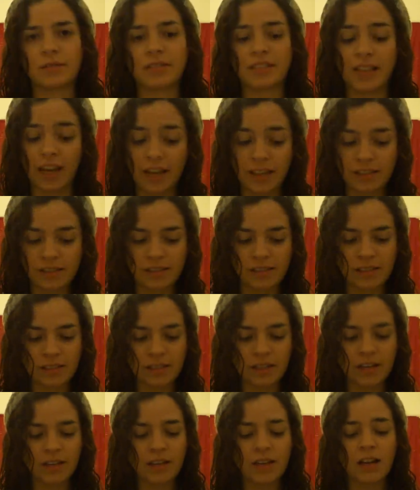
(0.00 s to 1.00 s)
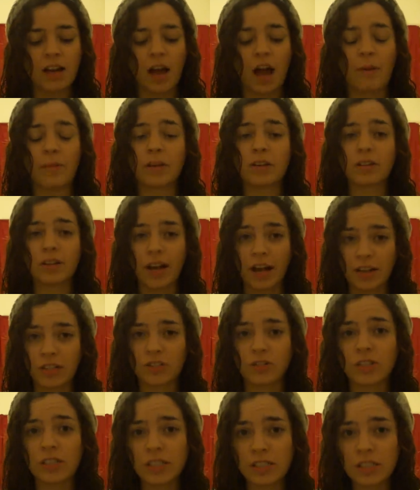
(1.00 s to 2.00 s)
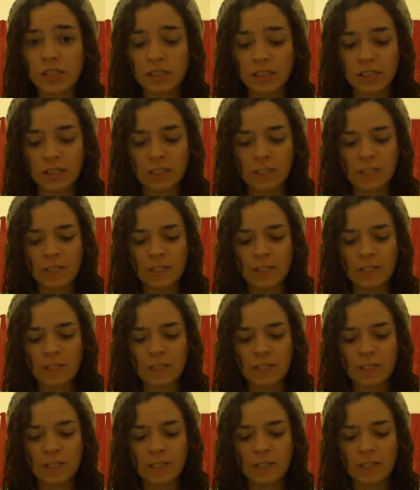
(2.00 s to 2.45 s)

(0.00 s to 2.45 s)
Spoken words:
dance. I'm a good actress.